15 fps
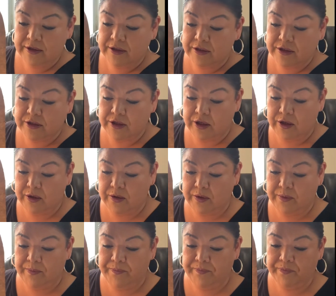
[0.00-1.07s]
So
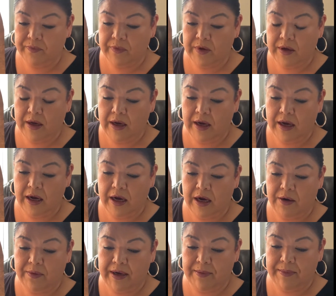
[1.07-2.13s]

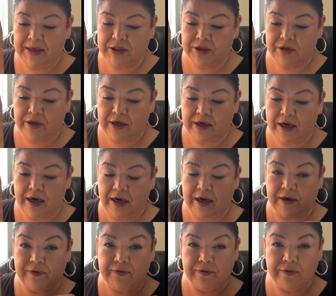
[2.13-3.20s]
how I measure the cuff,